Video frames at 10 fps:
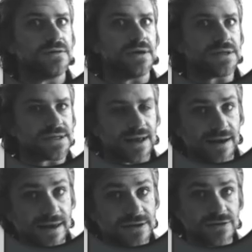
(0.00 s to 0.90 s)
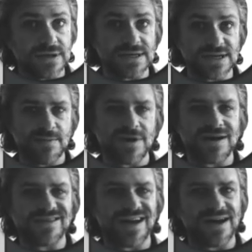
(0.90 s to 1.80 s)
it's clear to the
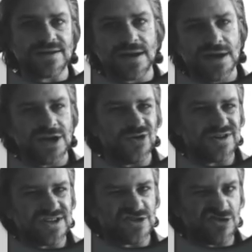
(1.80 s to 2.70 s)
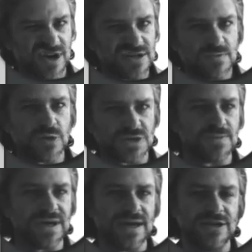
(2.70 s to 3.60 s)
examiner that you're just trying to put
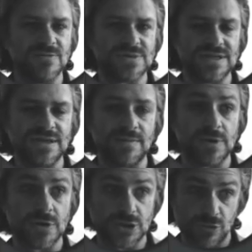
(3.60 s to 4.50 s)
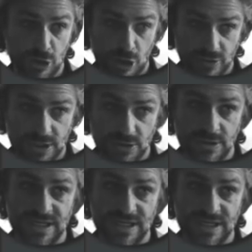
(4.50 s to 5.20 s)
some idioms in there because you know that you